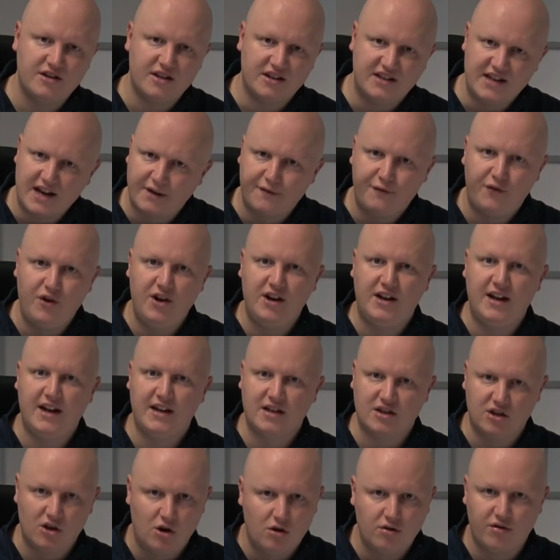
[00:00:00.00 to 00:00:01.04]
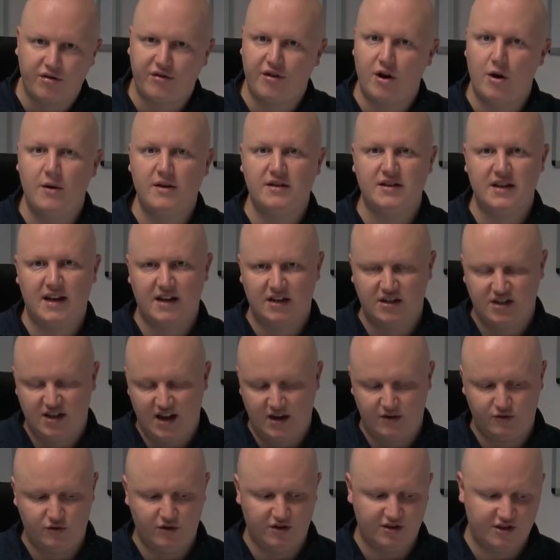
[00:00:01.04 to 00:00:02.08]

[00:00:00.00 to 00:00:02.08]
attacking free kicks, long throw-ins, etc.